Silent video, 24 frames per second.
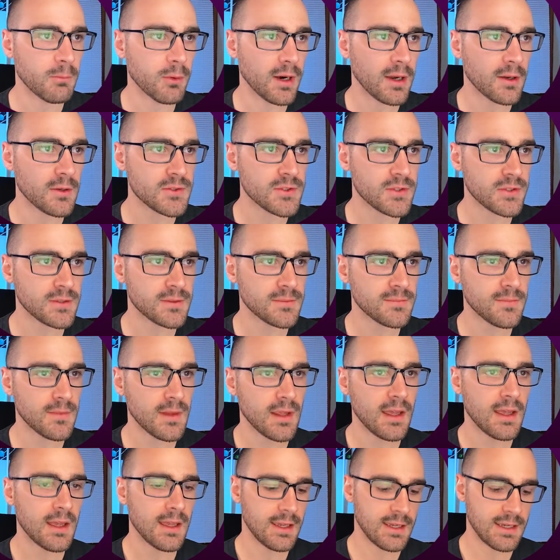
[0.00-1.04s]
browser
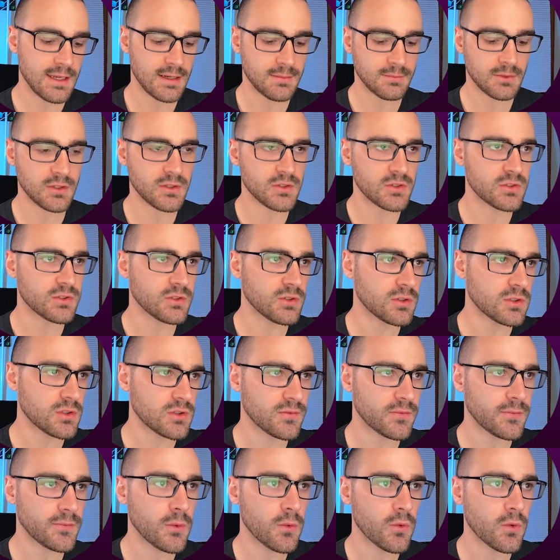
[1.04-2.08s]
and I'm going to search
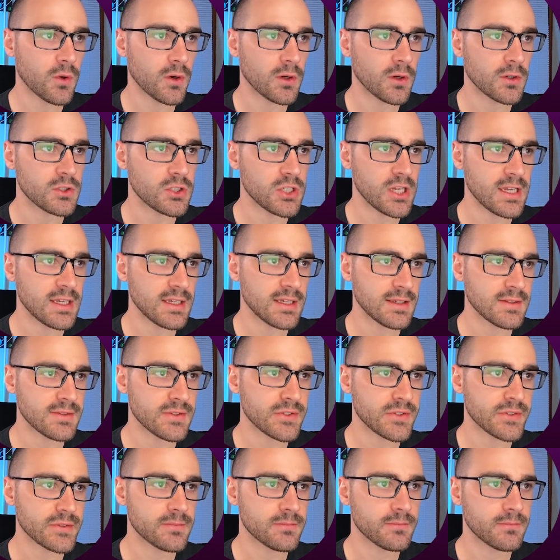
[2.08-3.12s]
for
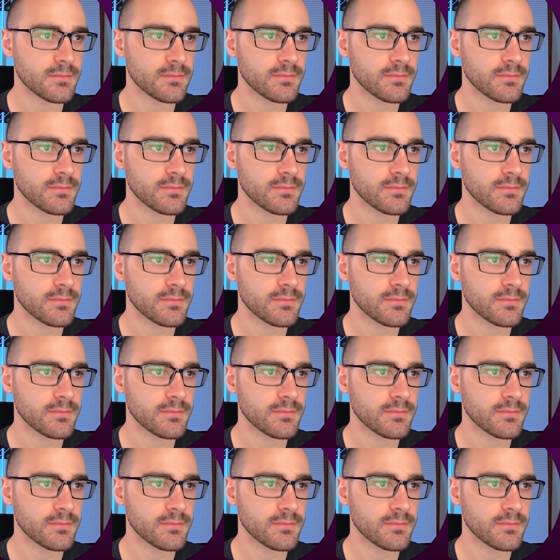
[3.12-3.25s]
Jenkins.